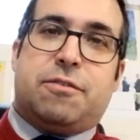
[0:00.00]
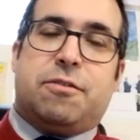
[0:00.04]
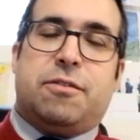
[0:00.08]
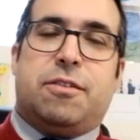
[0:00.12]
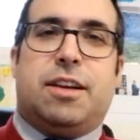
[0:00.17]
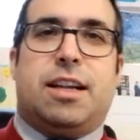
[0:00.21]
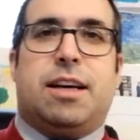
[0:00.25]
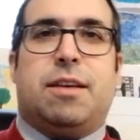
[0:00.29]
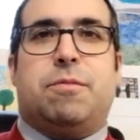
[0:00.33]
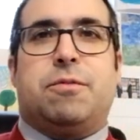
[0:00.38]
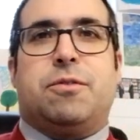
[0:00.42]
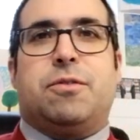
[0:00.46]

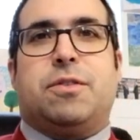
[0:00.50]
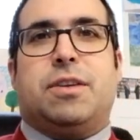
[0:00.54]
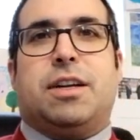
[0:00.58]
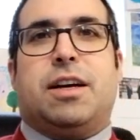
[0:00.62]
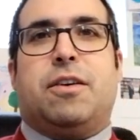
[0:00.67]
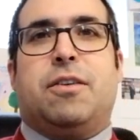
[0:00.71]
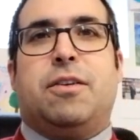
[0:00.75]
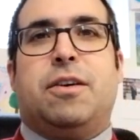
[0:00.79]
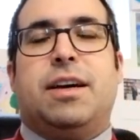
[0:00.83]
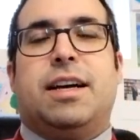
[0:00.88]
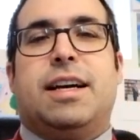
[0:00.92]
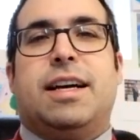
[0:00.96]
up to now
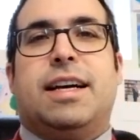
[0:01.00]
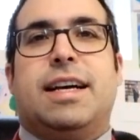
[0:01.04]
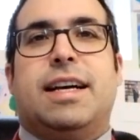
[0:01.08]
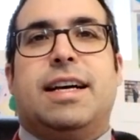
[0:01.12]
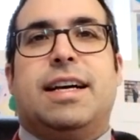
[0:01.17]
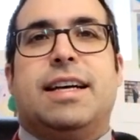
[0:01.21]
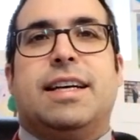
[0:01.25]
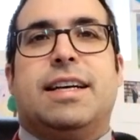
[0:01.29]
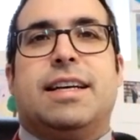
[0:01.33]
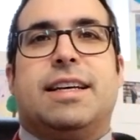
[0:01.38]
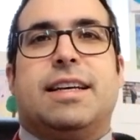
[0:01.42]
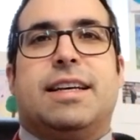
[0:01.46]

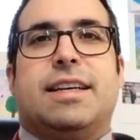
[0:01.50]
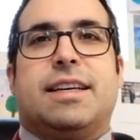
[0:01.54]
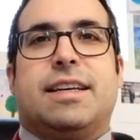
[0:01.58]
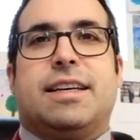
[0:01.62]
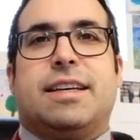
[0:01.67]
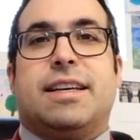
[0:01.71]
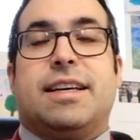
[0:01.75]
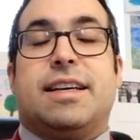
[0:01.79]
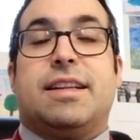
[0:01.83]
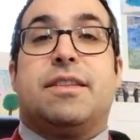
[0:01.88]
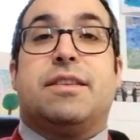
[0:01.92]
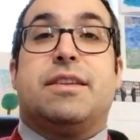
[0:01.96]

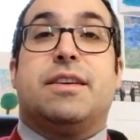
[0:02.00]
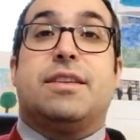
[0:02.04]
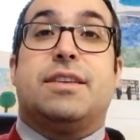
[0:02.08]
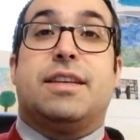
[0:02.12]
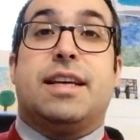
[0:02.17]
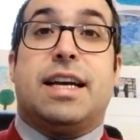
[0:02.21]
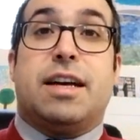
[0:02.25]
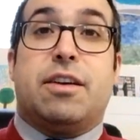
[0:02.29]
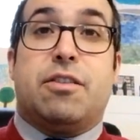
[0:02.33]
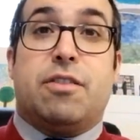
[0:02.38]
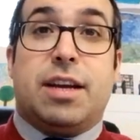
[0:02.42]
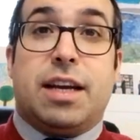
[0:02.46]
in this
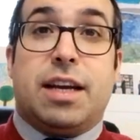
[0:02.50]
area.